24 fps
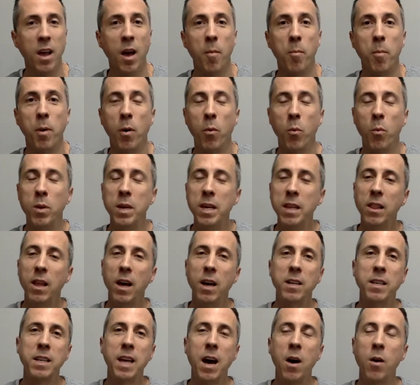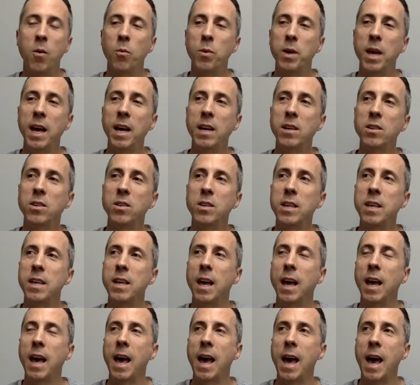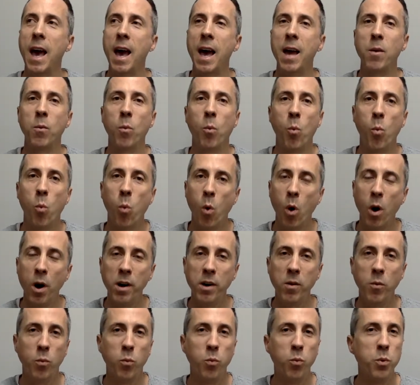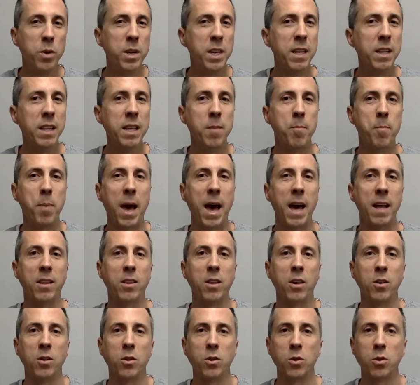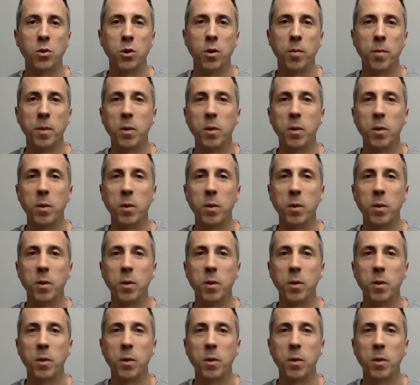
But we lucked out. We actually had one really bad thunderstorm.